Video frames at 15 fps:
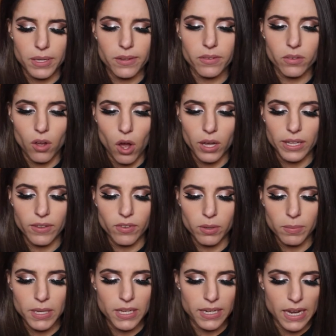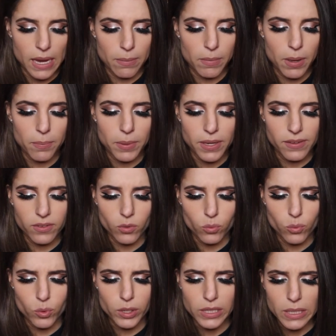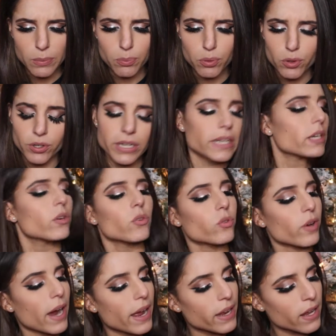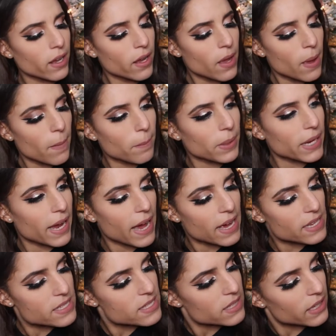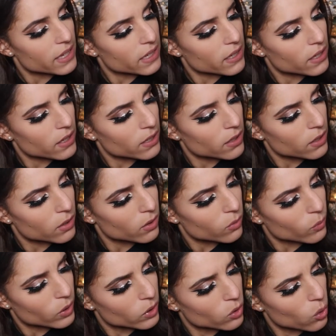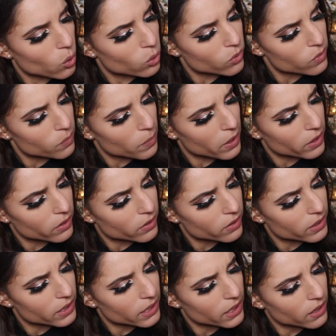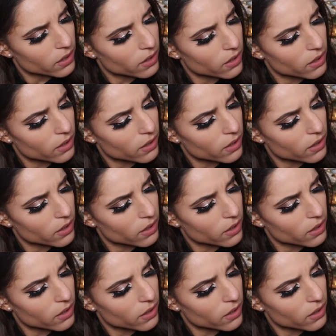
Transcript: but it's not giving me a name, but it's a really pretty red, but it has like, with gold sparkle in it.